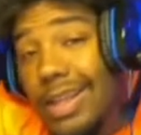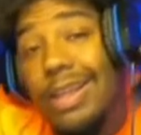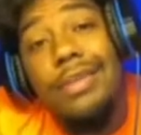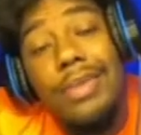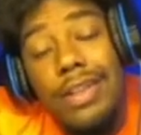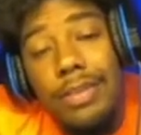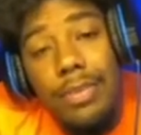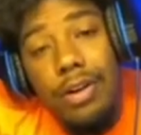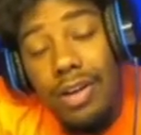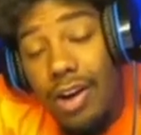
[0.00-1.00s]
But look,
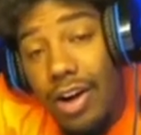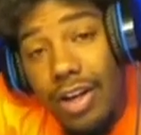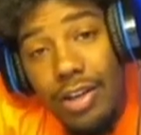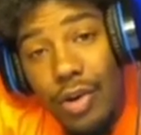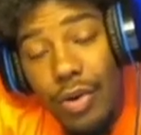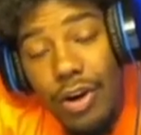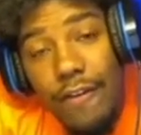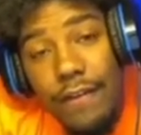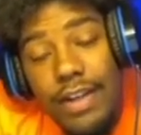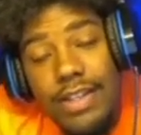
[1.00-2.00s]
bro, y'all already know what I'm
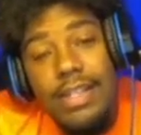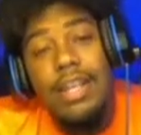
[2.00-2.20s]
finna say, you